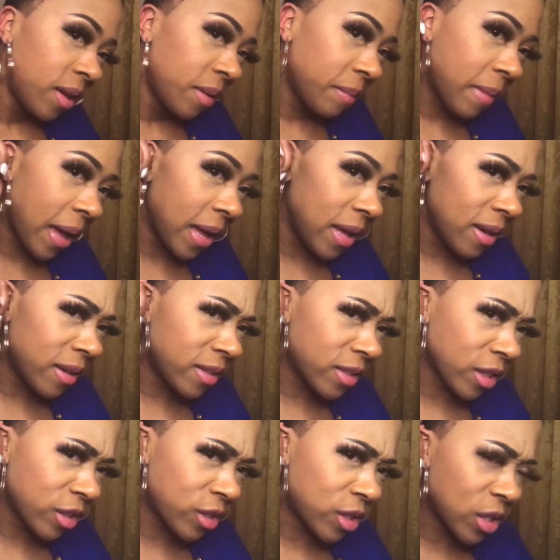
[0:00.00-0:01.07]
My ears
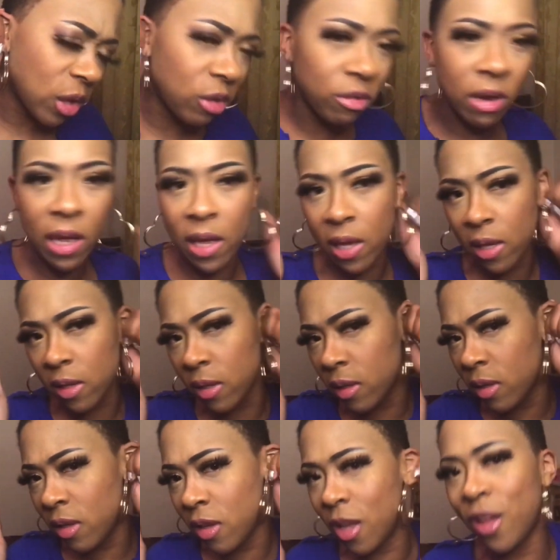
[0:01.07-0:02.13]
are so red.
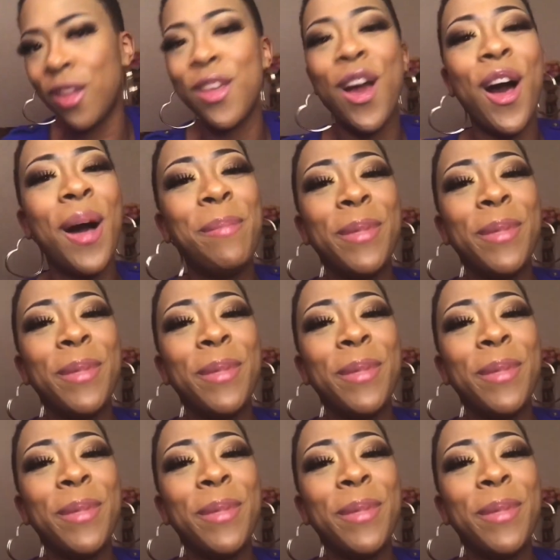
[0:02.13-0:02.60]
Y'all